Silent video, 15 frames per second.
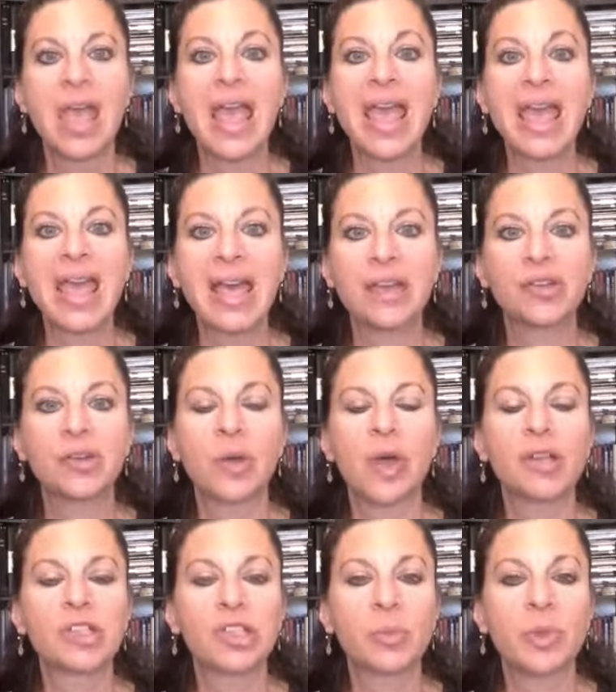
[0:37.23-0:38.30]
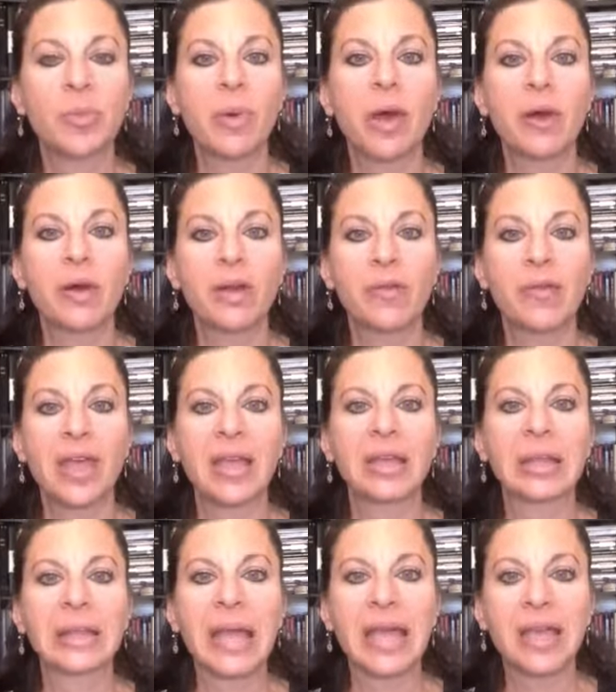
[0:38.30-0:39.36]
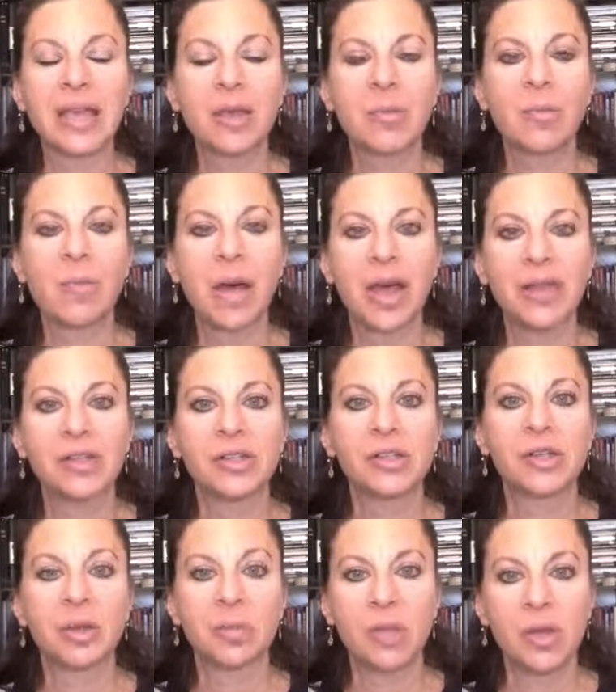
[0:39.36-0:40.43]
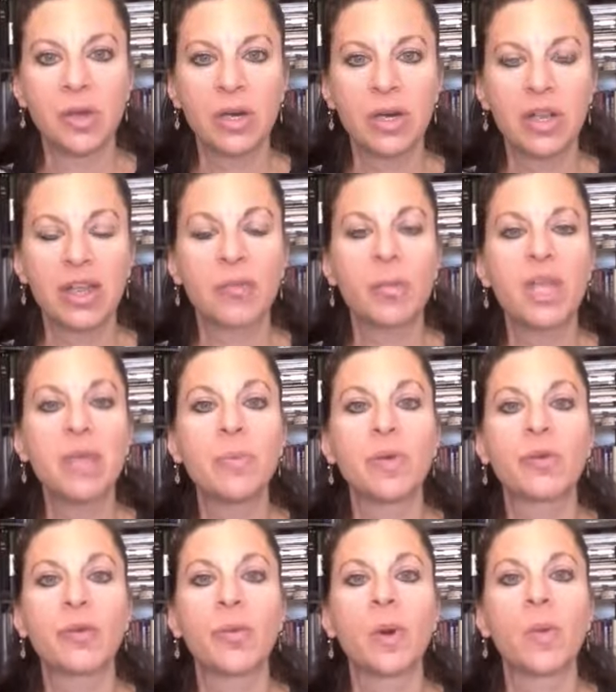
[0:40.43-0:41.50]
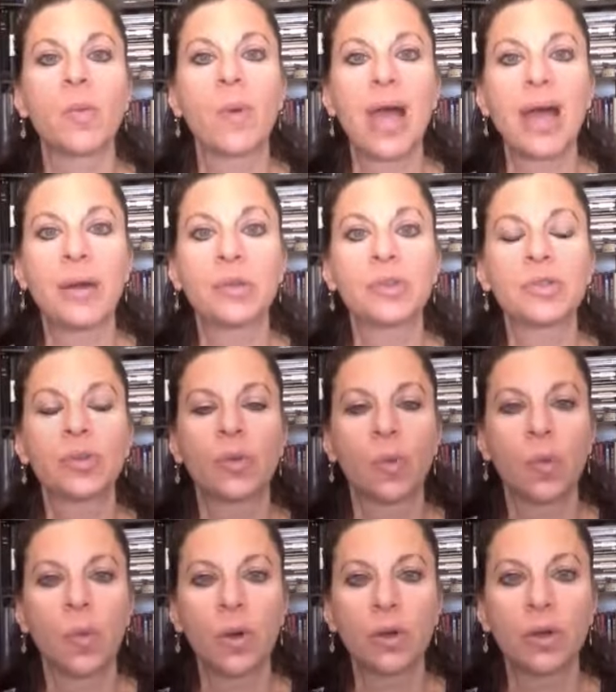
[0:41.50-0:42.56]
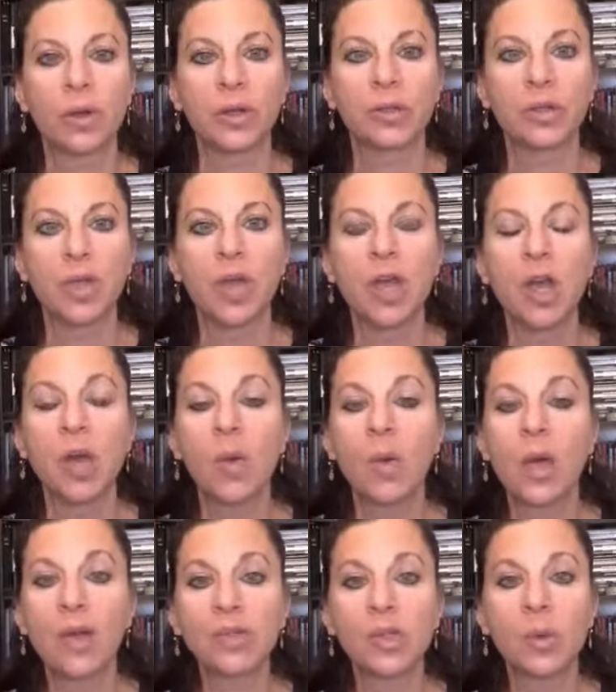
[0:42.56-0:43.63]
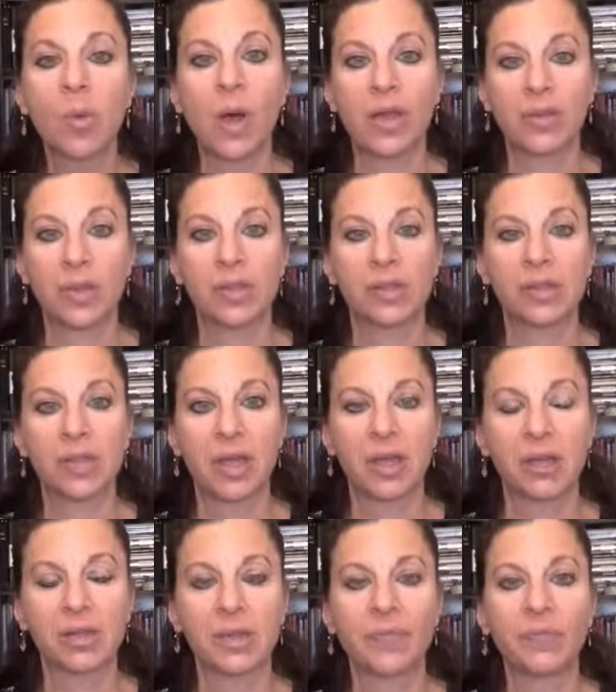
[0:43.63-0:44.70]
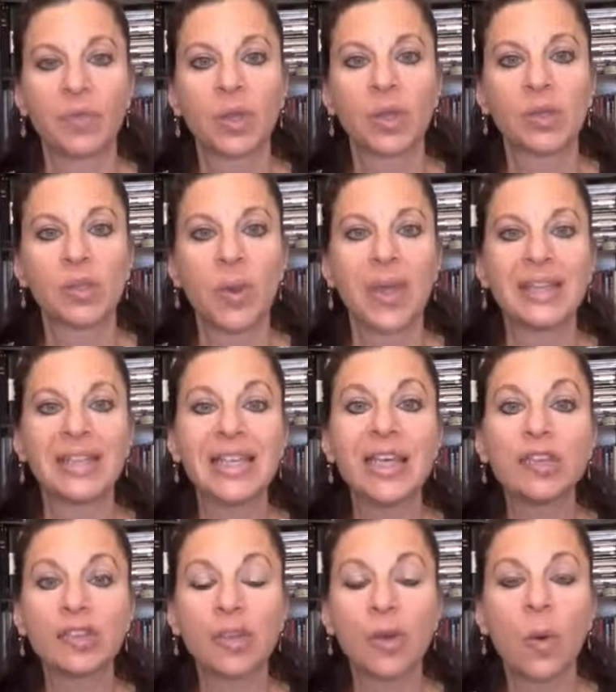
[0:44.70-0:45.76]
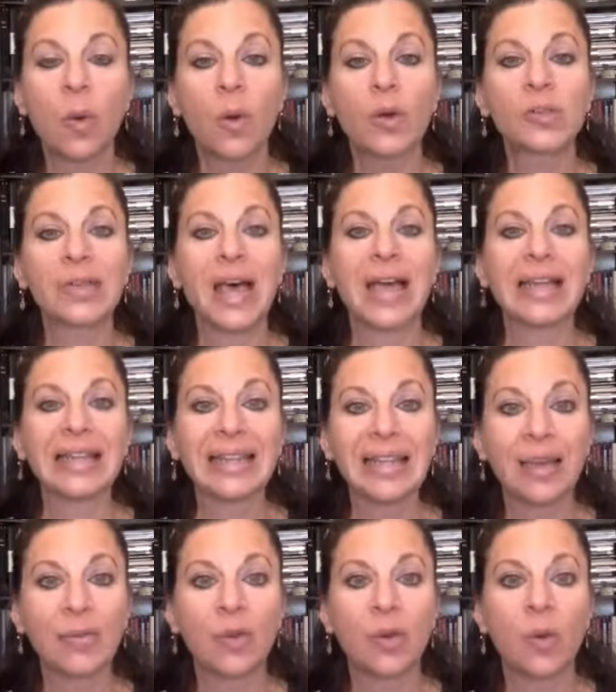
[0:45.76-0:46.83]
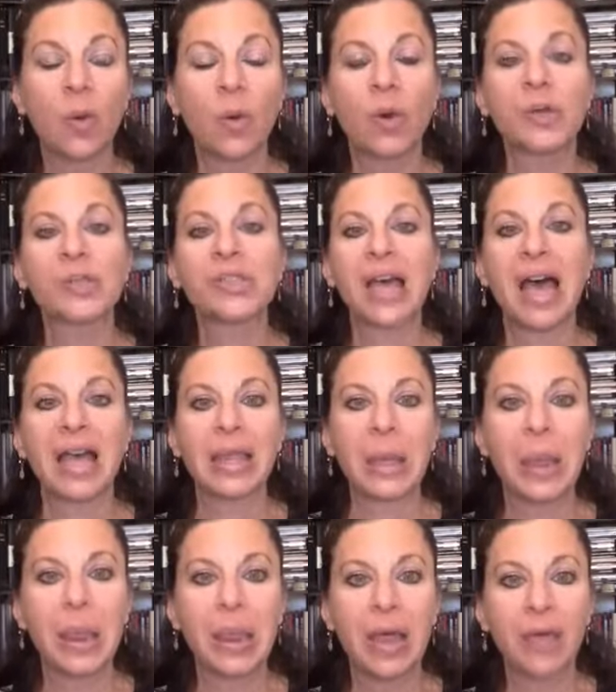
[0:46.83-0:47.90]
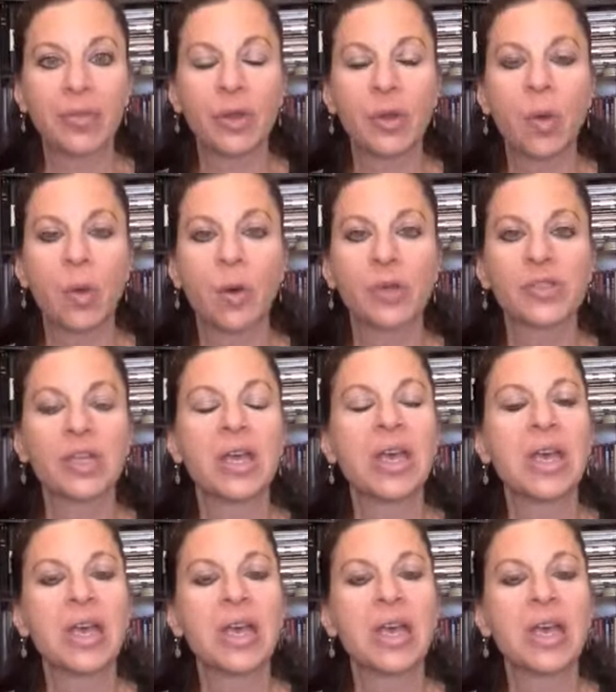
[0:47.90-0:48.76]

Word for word: And you'll also be part of a like-minded community of people from around the world who also want these things. So I teach the course, I live the course, I love the course.